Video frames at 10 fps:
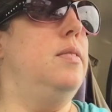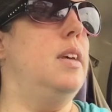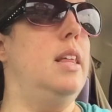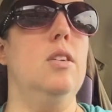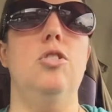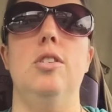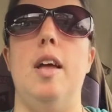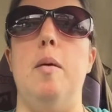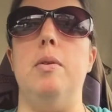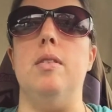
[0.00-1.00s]
I think it's just
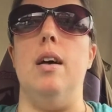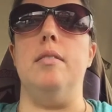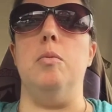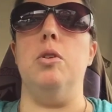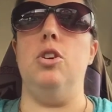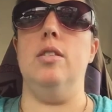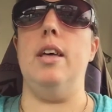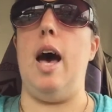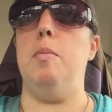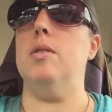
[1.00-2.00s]
applesauce, with just the
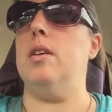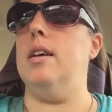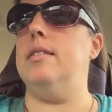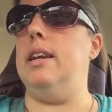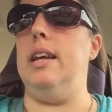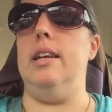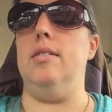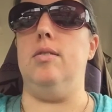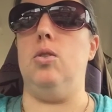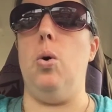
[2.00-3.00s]
applesauce in it,
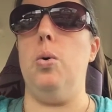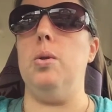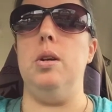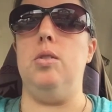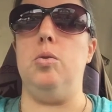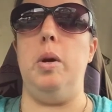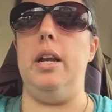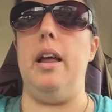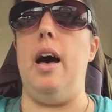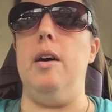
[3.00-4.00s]
is totally sweet
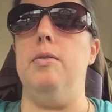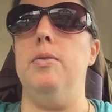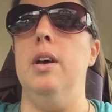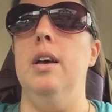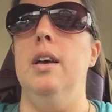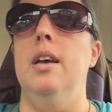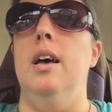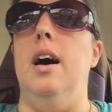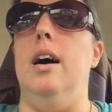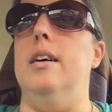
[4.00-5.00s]
enough
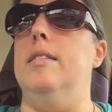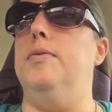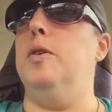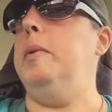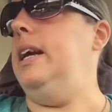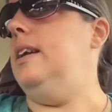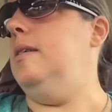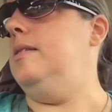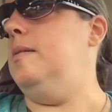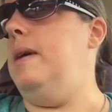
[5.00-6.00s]
for me
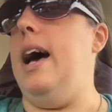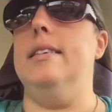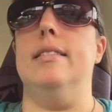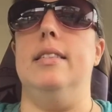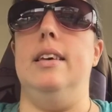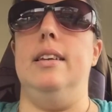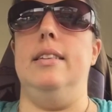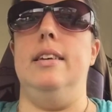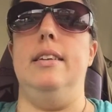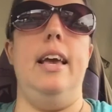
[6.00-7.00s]
to mask
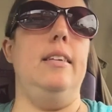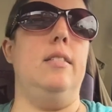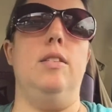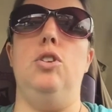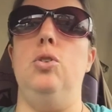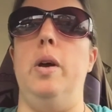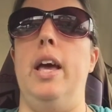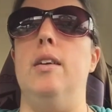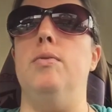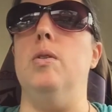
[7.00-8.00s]
the taste of the 2
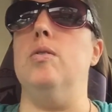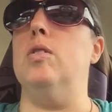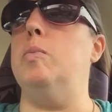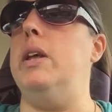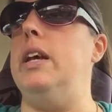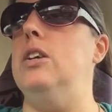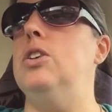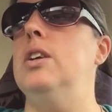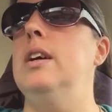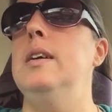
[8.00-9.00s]
handfuls of
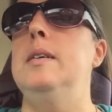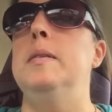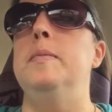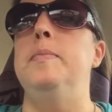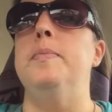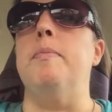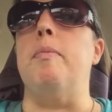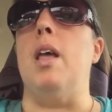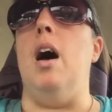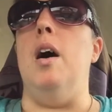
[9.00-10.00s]
spinach.
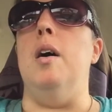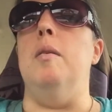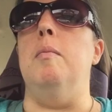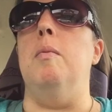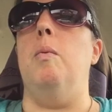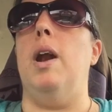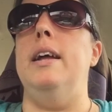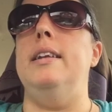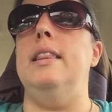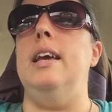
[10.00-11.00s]
What I
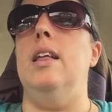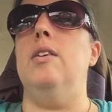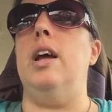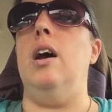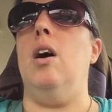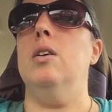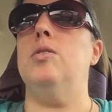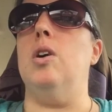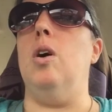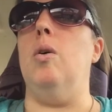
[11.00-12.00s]
did the other day
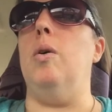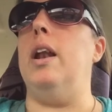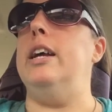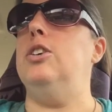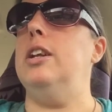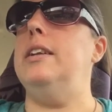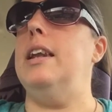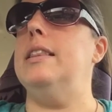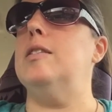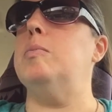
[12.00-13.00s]
also, and I should have
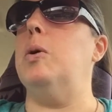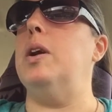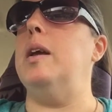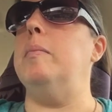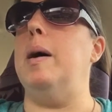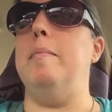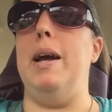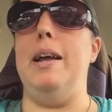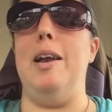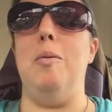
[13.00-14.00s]
done it this morning, but
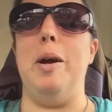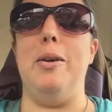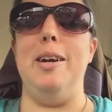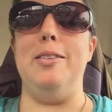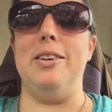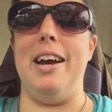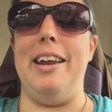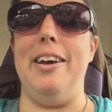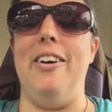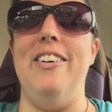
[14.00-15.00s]
I know my greens are kind
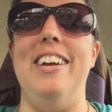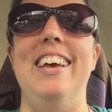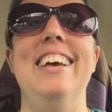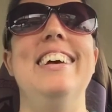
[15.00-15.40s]
of going,